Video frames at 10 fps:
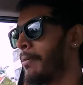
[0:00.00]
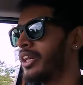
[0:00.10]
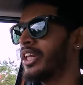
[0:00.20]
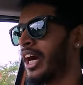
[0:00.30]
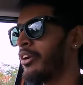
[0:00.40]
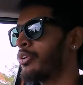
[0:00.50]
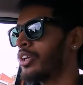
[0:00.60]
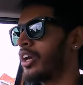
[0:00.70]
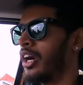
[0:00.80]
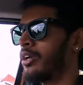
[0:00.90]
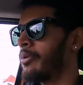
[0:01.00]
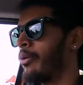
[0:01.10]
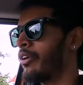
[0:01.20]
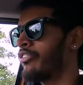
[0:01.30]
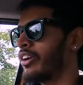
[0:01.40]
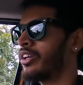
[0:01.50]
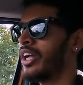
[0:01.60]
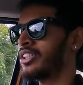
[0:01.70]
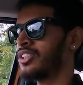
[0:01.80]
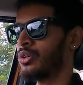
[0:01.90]
But they are with an underpowered figure,
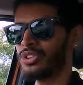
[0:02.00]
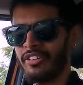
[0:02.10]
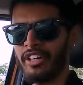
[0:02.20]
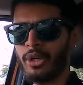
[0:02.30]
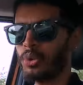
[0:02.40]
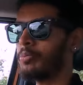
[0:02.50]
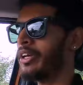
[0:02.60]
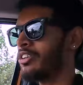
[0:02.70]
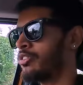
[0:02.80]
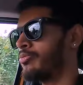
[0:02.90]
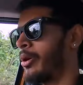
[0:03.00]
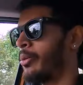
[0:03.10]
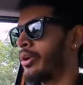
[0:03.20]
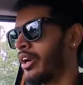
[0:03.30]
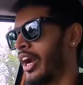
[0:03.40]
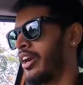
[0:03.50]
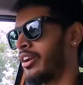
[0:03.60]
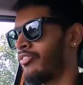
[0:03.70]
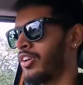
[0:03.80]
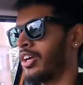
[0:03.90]
that is around 72 PS of power and
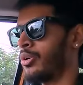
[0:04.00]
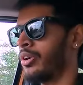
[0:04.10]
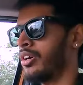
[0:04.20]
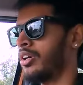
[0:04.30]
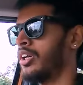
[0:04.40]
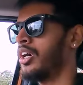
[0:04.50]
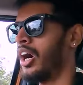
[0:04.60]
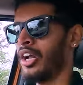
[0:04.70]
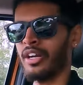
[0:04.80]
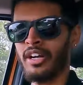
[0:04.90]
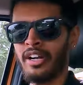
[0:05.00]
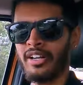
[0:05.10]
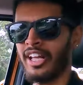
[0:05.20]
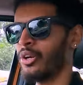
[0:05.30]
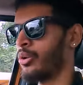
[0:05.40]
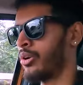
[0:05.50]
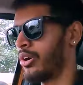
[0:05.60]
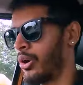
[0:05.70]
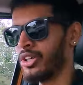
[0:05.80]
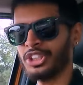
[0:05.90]
roughly around 110 or
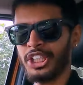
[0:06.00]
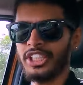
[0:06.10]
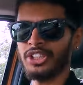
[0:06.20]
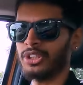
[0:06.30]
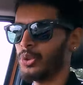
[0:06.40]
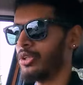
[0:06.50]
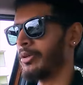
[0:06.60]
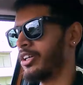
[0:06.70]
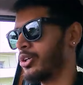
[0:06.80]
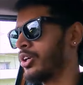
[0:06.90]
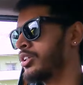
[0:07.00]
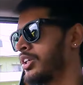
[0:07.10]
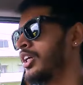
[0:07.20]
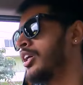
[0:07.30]
odd change Newton meter torque.